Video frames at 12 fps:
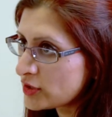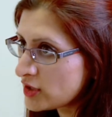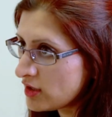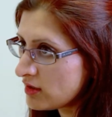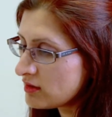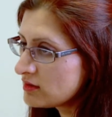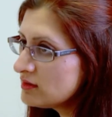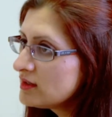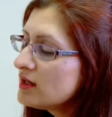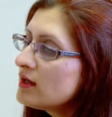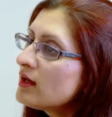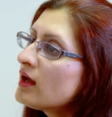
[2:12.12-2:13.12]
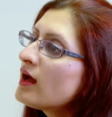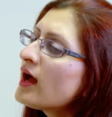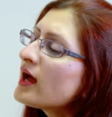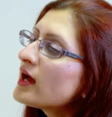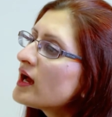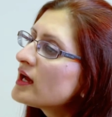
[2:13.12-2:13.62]
ago.
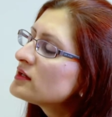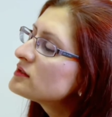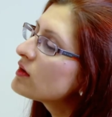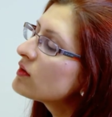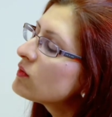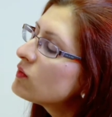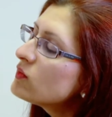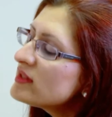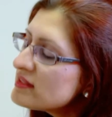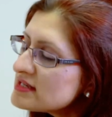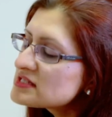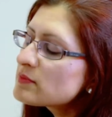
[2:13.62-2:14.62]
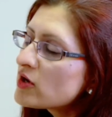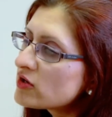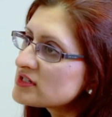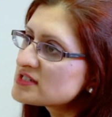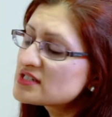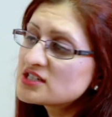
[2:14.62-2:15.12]
And with these
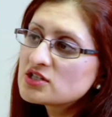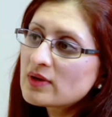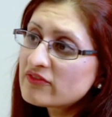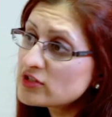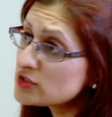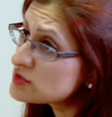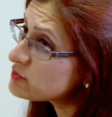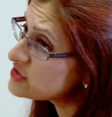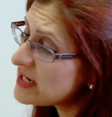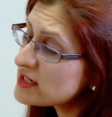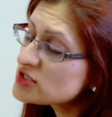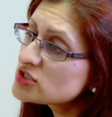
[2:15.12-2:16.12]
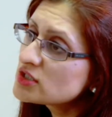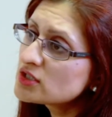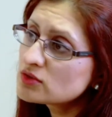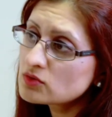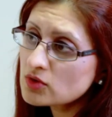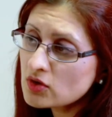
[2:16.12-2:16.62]
partners, did you ever use
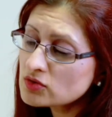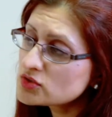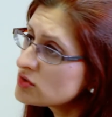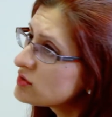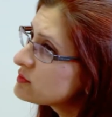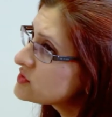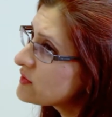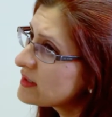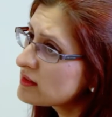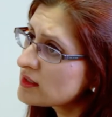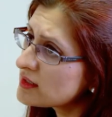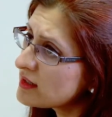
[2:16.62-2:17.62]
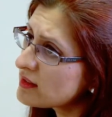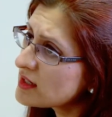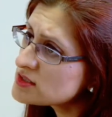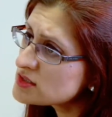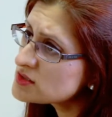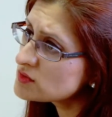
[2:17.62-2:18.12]
protection or condoms or anything like
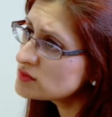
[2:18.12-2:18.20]
that at